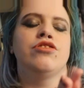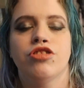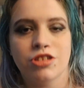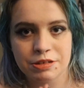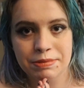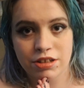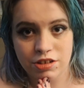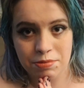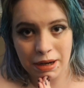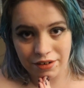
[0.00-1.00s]
Just because
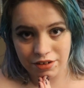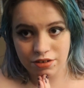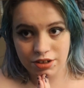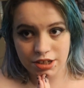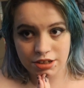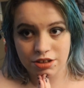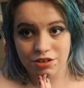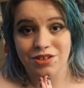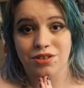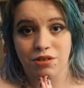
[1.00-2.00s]
it's paranoid
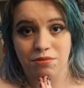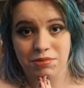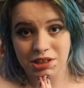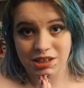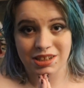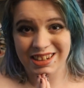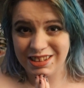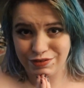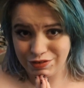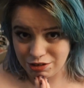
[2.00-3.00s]
does not mean
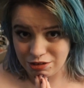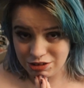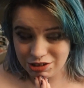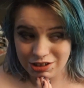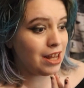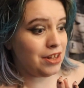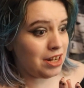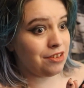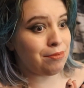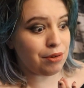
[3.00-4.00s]
it's false. I think
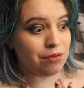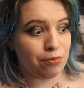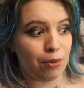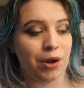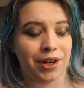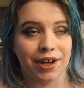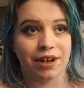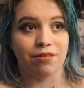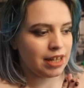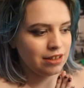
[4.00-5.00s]
that's a big one to point
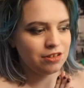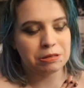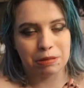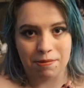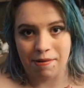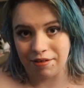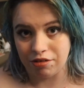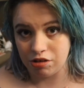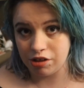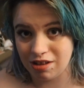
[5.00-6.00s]
out. Yes, you might be
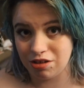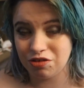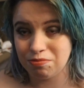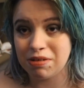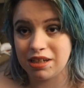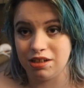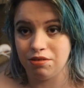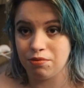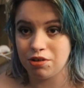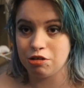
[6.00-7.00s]
paranoid, that doesn't
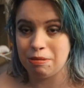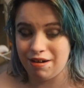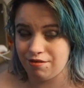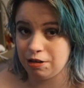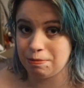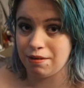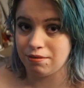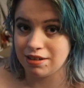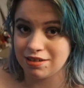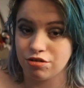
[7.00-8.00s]
mean what you're paranoid
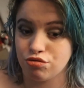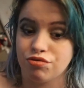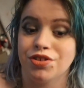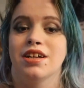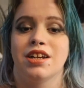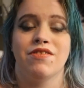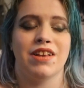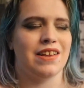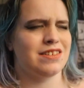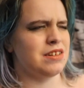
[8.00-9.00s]
about isn't true. And I feel
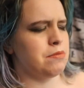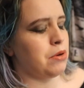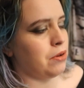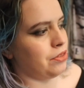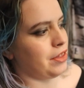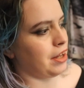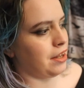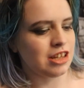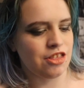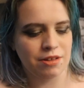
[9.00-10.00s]
like that's an important thing.
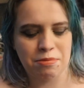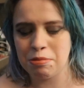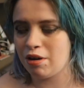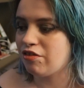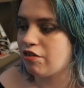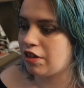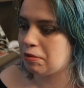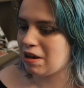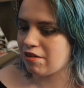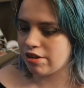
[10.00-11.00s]
I think people often
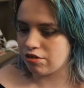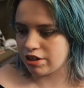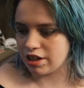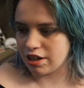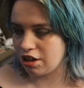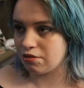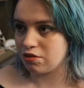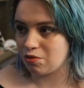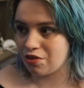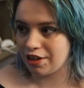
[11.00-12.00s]
think paranoia
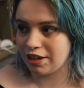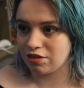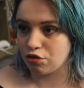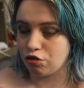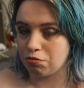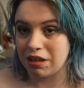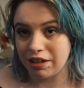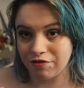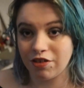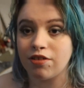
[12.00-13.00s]
goes with things all
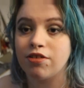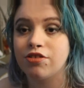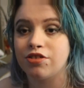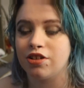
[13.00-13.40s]
being false